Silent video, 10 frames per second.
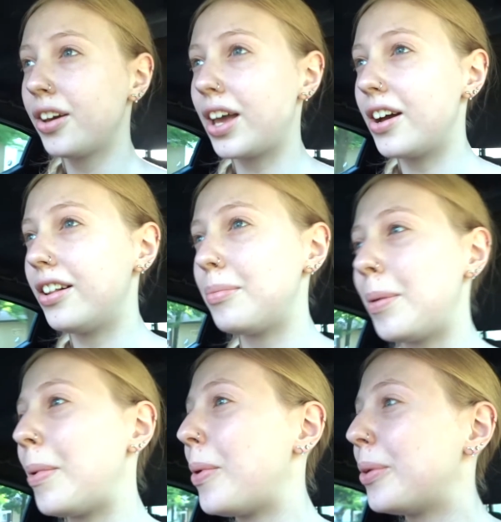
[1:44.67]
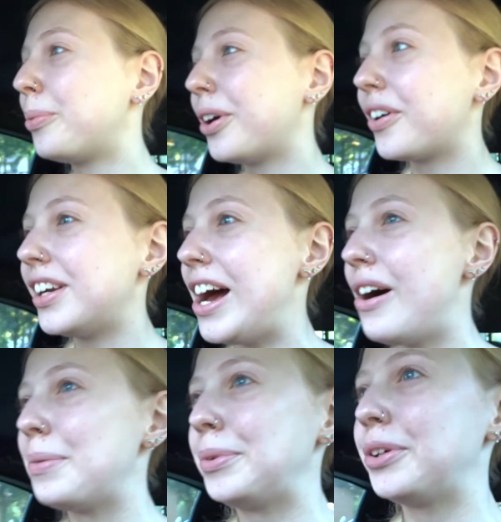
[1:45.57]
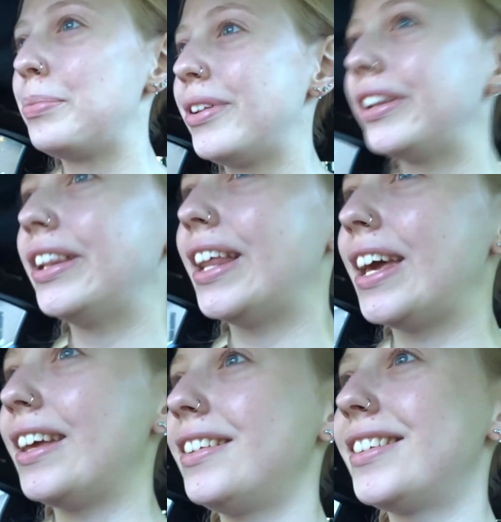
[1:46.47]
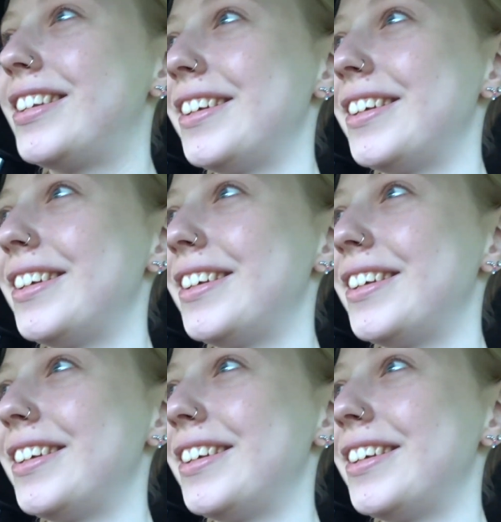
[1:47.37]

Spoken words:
Y'all, I'm on my way to work right now. I'm a little bit late.